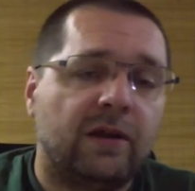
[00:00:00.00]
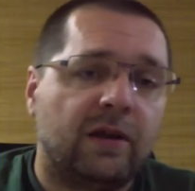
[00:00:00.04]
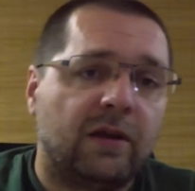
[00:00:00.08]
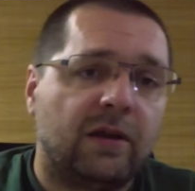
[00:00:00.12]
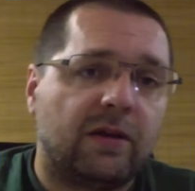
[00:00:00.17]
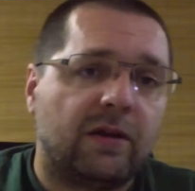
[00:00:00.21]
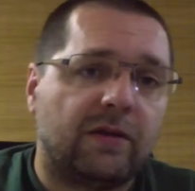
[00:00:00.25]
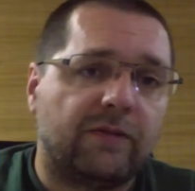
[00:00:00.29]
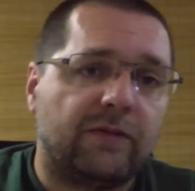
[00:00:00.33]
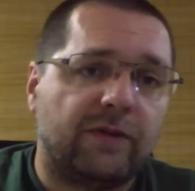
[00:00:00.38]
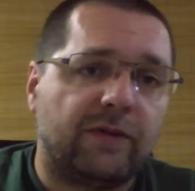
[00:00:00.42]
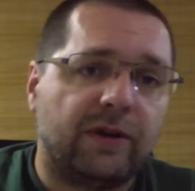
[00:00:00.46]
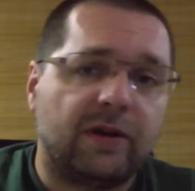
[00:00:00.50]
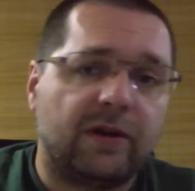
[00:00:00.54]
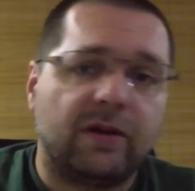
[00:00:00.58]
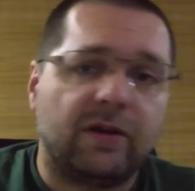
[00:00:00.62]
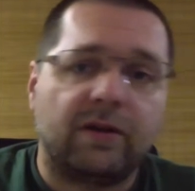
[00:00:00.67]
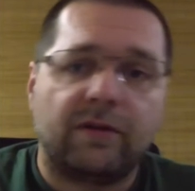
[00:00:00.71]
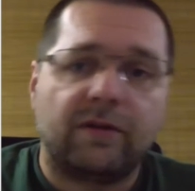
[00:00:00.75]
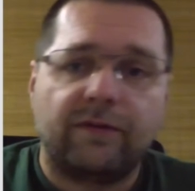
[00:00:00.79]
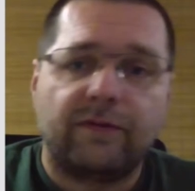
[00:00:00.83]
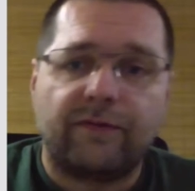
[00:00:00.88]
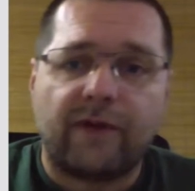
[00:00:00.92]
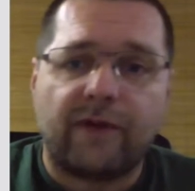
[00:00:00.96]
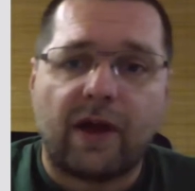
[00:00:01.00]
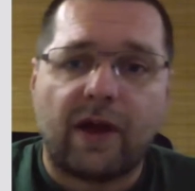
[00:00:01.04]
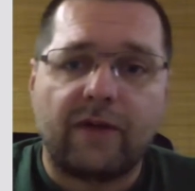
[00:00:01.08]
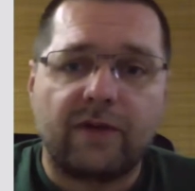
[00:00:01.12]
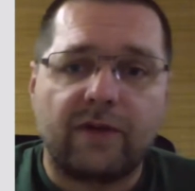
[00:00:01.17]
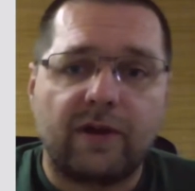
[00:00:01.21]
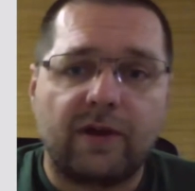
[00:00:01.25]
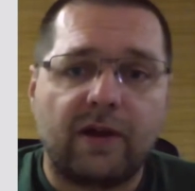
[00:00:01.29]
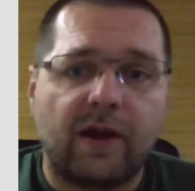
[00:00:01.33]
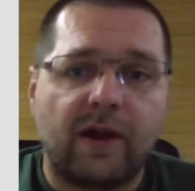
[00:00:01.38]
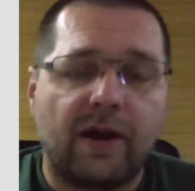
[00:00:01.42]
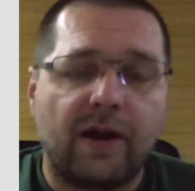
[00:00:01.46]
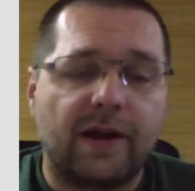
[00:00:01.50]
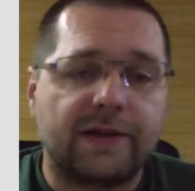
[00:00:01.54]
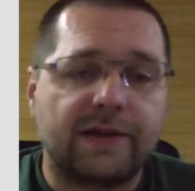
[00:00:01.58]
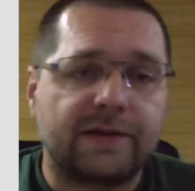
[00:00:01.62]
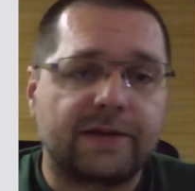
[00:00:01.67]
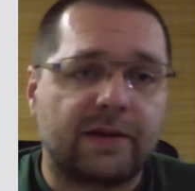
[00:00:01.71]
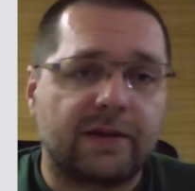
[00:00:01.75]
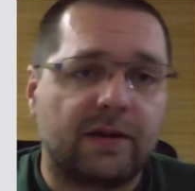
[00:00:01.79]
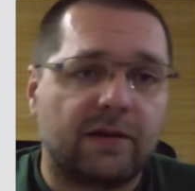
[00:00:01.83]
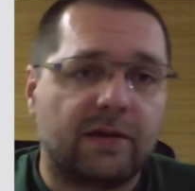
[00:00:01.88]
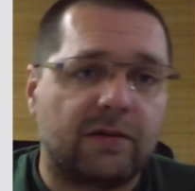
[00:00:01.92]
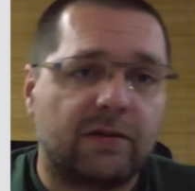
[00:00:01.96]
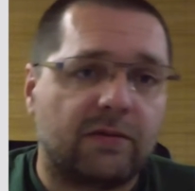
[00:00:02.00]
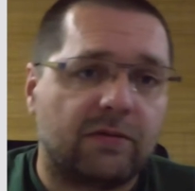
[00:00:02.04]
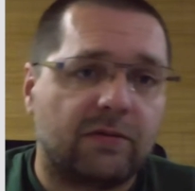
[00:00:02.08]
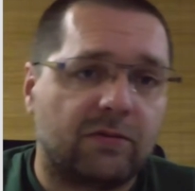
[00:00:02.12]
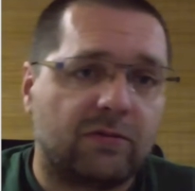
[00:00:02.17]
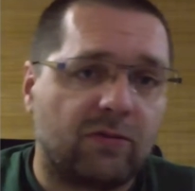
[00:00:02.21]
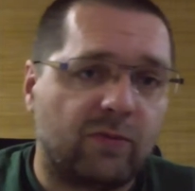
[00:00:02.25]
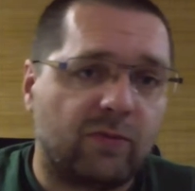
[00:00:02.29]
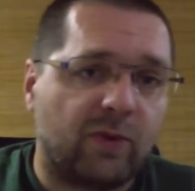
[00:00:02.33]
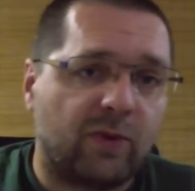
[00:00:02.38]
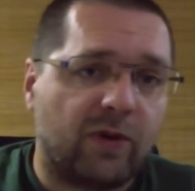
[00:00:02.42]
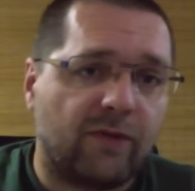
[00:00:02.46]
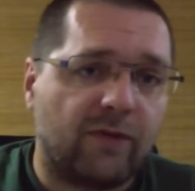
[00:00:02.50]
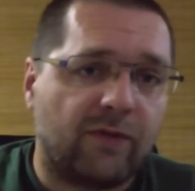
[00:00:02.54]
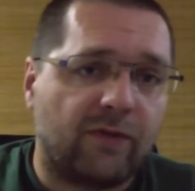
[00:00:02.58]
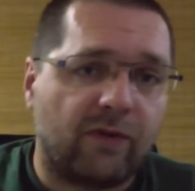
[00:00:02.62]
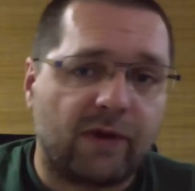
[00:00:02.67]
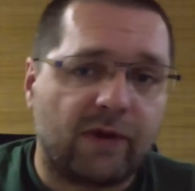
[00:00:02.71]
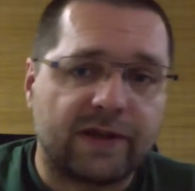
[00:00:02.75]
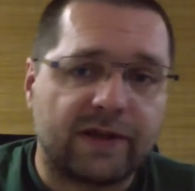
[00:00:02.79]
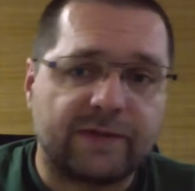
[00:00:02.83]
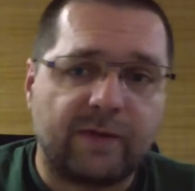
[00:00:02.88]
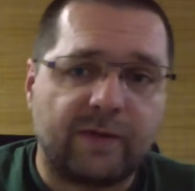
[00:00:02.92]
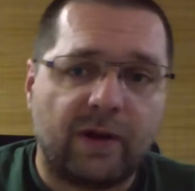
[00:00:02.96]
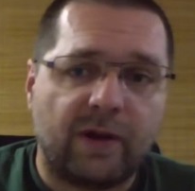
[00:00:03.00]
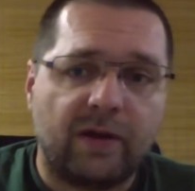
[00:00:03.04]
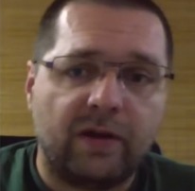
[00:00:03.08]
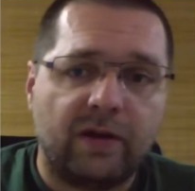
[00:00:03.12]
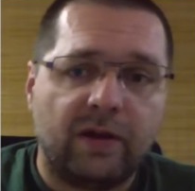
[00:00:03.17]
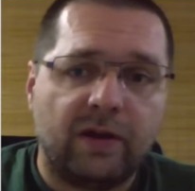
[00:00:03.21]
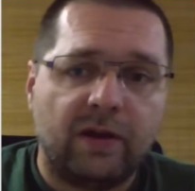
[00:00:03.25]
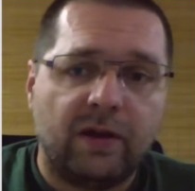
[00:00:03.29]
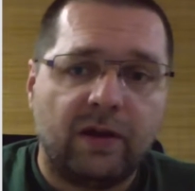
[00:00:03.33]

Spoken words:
with 5 GHz and 2.4 as well,